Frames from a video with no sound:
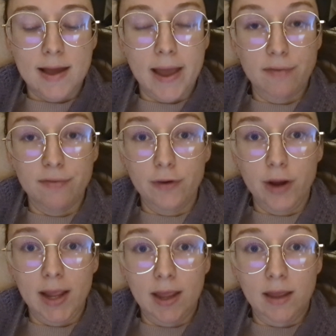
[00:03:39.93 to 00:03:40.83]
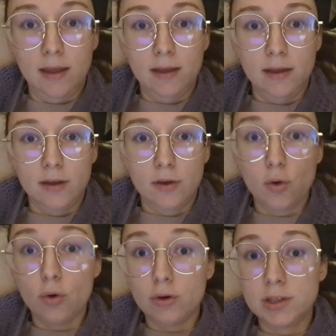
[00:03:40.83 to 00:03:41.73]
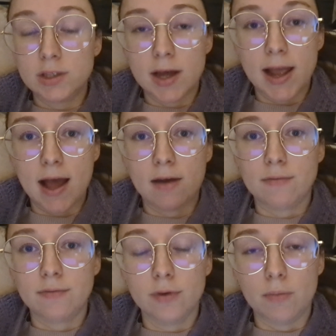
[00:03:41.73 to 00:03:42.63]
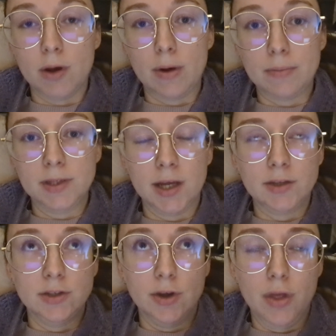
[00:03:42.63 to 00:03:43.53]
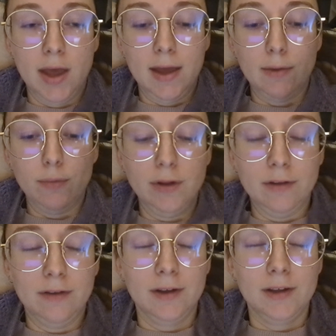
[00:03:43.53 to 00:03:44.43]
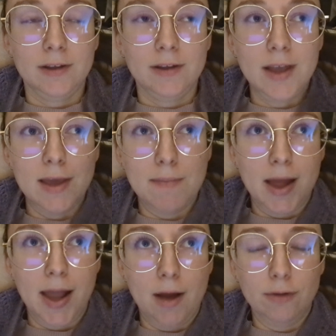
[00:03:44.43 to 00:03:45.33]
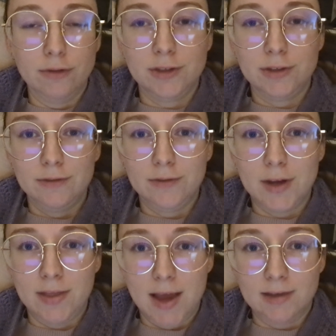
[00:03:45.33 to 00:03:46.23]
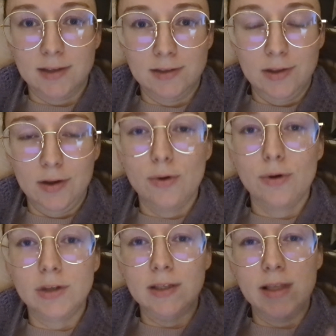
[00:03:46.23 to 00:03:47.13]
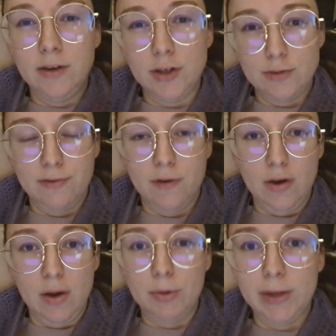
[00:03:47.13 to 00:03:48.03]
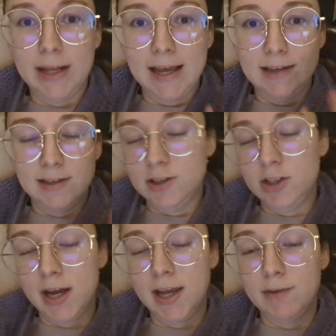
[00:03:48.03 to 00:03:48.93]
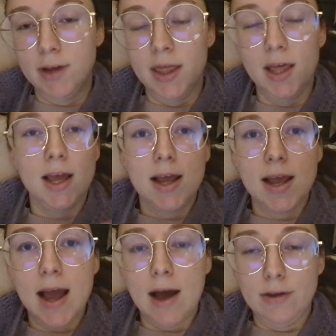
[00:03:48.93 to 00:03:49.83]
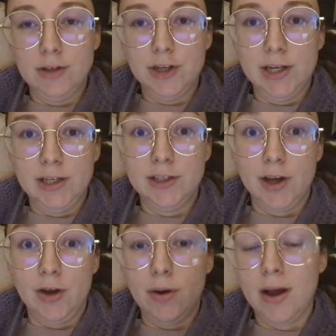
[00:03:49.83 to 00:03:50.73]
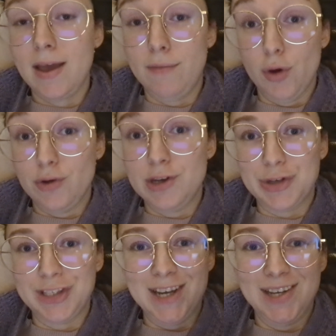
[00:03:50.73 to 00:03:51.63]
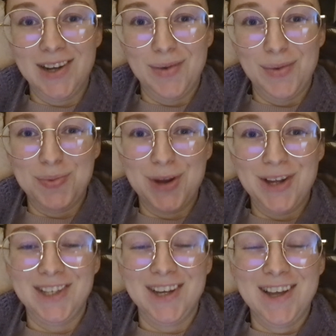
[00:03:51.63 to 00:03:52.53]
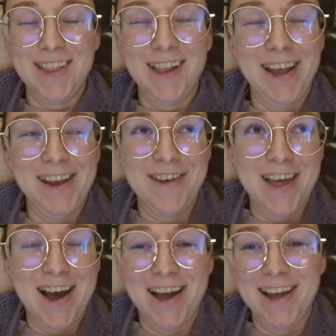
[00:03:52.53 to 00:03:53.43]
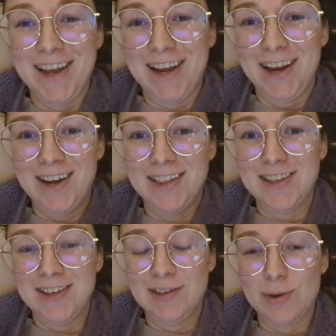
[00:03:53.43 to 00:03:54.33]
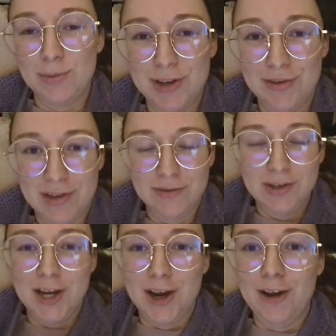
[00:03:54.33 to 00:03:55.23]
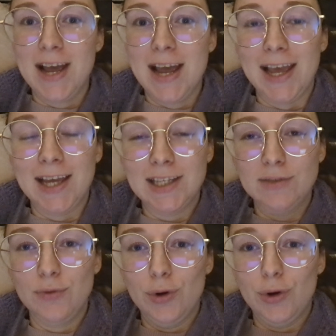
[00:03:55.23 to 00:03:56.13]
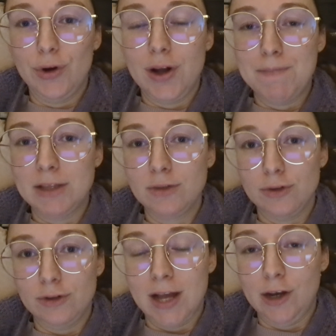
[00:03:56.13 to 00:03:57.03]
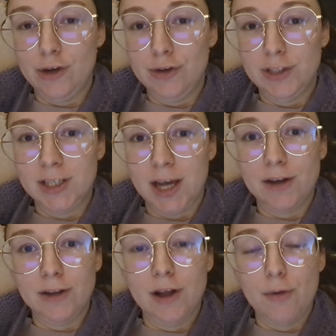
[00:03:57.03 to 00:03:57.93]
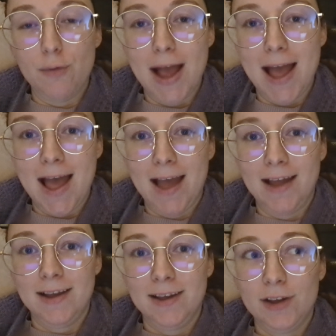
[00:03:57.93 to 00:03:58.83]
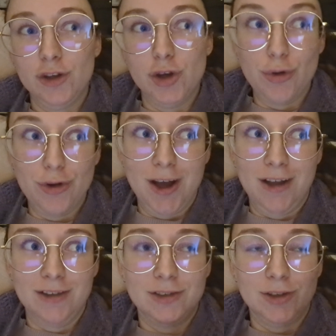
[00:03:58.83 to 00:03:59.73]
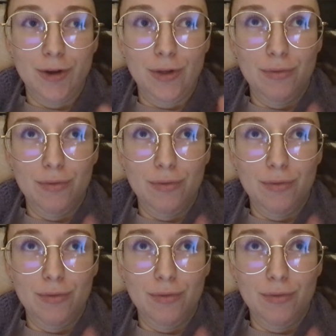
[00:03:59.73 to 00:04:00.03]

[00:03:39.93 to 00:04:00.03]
a free course that I have on my website, so that it will email out the access to the course and then do a follow-up a week later to check in with how they're doing. So if you're interested, I will put the link for that in the description of this video. It is for menstrual and lunar cycle aware yoga, so the